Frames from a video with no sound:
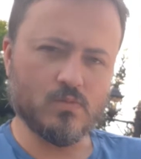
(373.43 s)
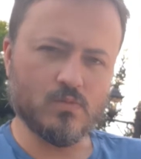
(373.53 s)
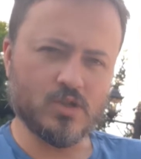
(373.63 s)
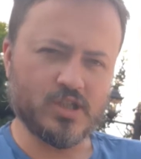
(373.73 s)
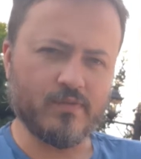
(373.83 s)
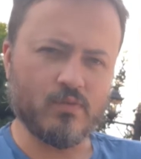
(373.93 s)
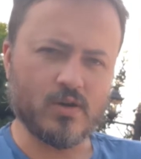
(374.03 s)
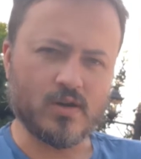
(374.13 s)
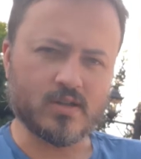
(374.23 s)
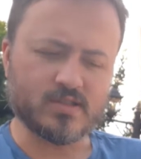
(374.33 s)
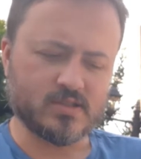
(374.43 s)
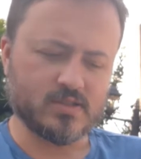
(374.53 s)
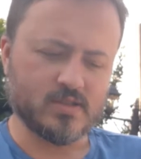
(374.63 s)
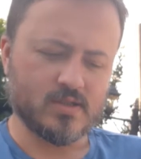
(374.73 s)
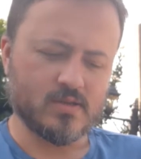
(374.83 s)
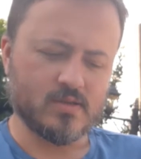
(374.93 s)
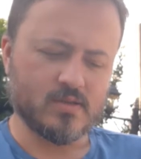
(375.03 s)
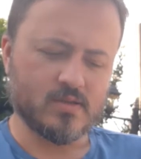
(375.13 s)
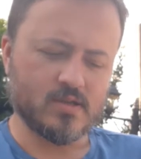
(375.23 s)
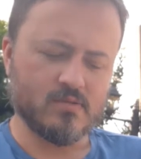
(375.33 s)
whichever works.
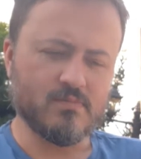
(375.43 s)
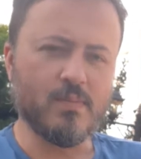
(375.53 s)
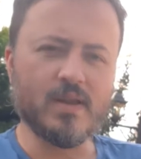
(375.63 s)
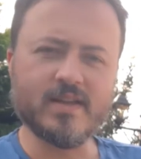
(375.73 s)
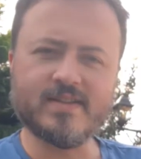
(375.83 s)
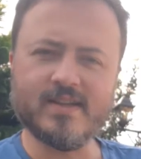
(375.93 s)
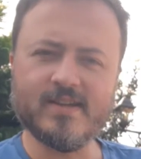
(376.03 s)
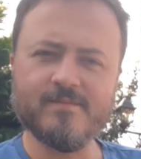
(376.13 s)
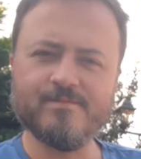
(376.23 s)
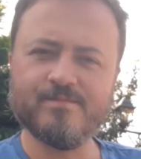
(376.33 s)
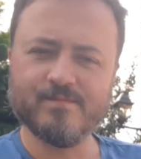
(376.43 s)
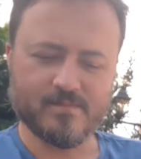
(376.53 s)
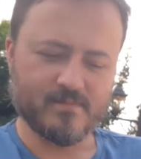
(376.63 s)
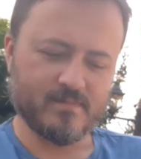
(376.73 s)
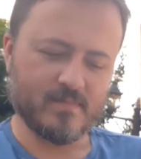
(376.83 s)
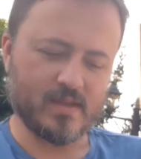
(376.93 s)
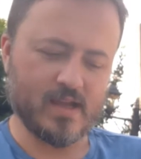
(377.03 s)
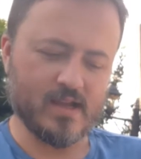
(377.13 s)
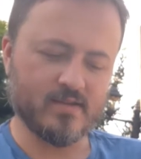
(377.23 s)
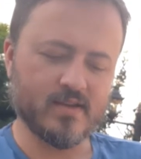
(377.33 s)
Mobility
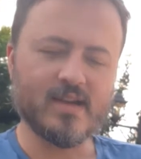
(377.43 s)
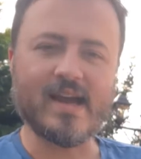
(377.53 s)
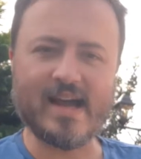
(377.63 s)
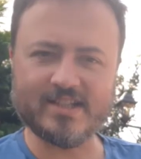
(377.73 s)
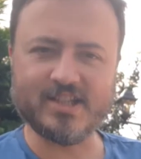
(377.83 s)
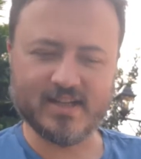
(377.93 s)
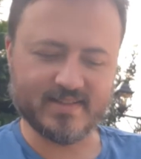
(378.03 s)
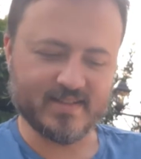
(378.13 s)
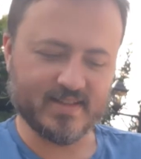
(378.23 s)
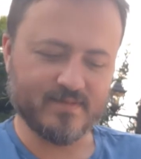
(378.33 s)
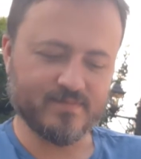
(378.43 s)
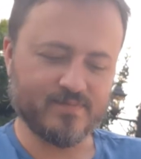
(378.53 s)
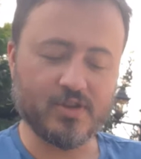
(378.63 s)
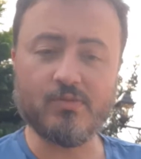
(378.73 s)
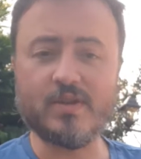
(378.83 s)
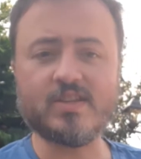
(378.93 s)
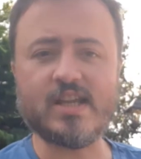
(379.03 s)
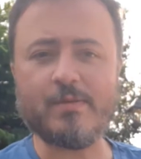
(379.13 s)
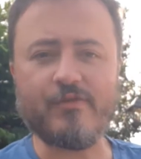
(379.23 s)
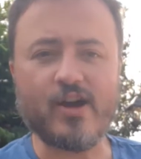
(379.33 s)
and agility. It would be the
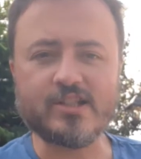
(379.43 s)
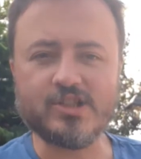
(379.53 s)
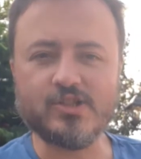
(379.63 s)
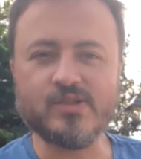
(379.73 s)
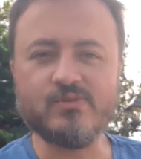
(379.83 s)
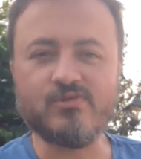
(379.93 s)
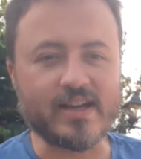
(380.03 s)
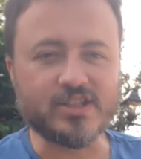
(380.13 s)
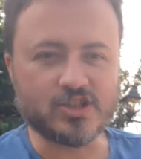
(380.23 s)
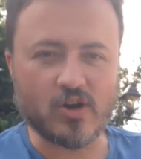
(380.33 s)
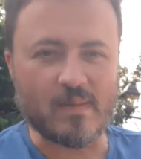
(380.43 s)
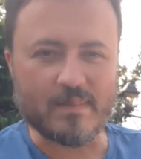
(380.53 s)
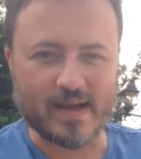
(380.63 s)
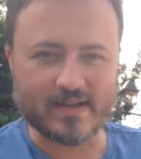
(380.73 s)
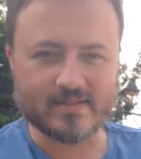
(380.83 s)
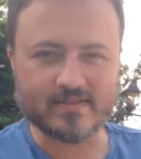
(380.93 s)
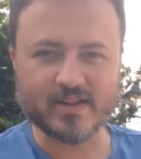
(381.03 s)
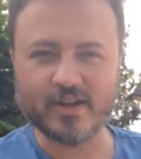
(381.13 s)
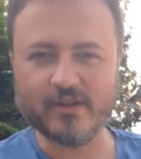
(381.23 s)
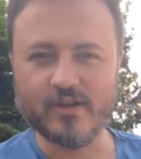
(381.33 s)
same if I asked you to do range combat,
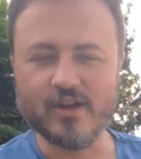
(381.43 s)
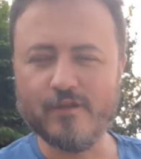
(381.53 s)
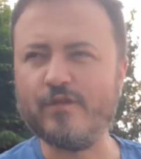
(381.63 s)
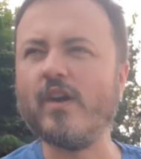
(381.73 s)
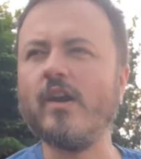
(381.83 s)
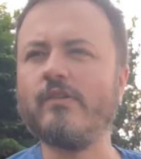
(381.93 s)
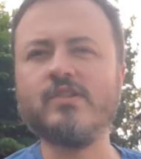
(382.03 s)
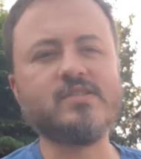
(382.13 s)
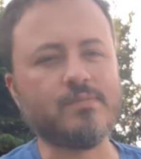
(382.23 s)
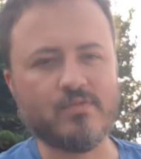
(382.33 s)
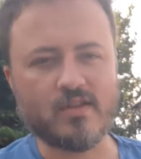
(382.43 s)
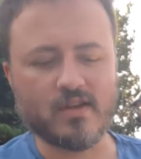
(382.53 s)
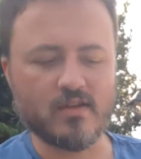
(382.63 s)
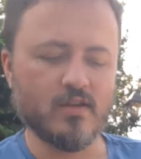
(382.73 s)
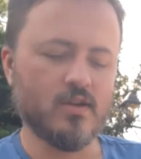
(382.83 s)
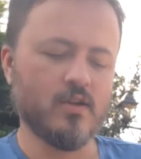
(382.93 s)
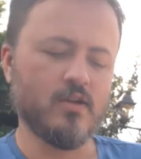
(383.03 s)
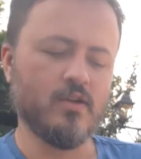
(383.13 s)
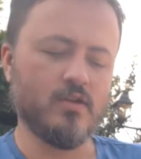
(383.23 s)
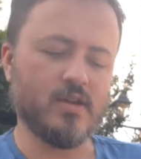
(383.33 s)
fire at something.
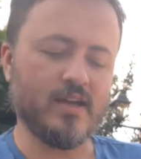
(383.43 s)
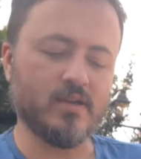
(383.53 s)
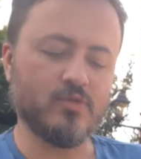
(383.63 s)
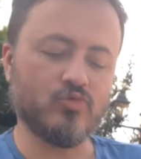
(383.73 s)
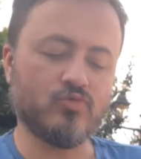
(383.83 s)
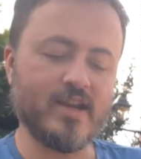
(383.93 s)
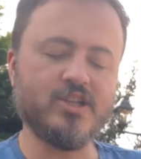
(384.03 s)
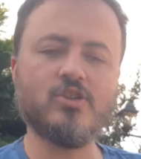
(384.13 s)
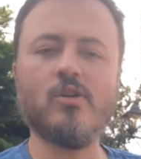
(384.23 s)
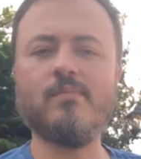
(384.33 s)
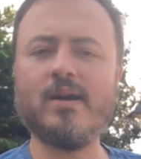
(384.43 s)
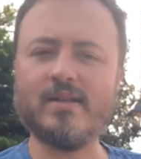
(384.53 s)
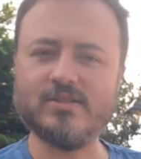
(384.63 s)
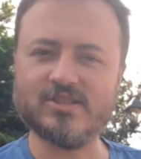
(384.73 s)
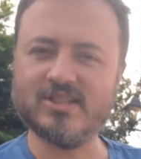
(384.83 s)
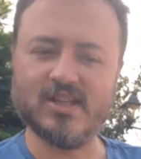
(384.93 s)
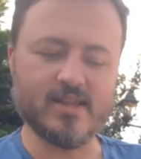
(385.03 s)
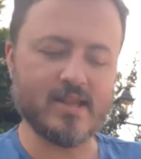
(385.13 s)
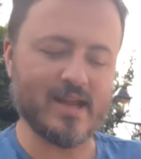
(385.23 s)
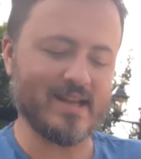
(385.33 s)
You'd add up your range combat, your skill in
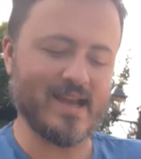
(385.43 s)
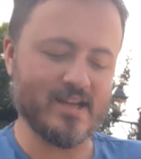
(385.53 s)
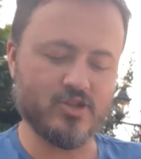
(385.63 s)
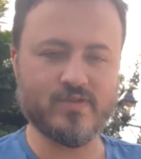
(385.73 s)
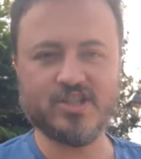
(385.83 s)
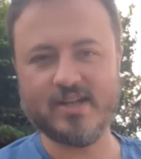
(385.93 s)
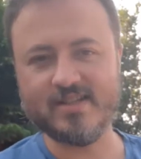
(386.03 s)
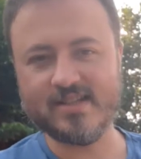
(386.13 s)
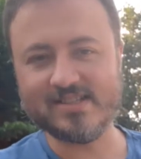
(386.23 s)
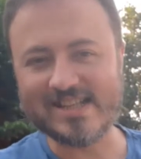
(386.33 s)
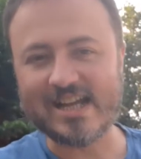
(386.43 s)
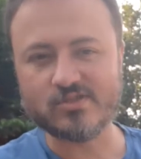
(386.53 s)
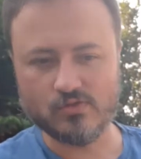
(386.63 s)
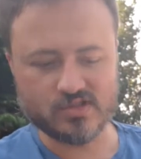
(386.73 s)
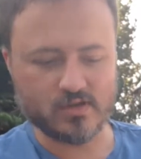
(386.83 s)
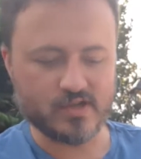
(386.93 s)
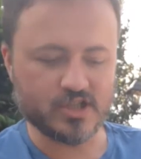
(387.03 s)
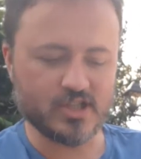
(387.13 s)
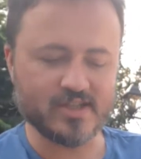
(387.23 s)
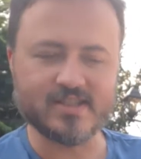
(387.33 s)
that, and your agility, because that's also an
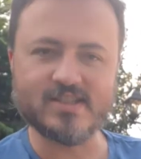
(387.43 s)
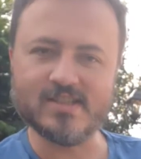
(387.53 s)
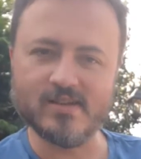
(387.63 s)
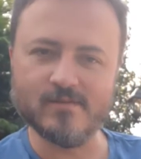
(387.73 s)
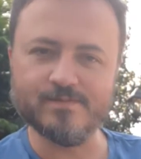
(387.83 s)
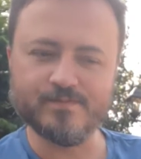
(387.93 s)
agility skill.